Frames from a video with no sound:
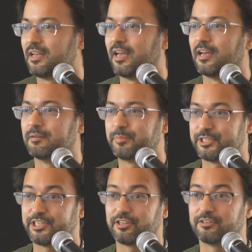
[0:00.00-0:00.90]

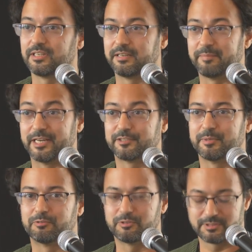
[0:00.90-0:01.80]
particularly in
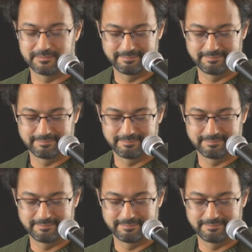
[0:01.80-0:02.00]
management roles.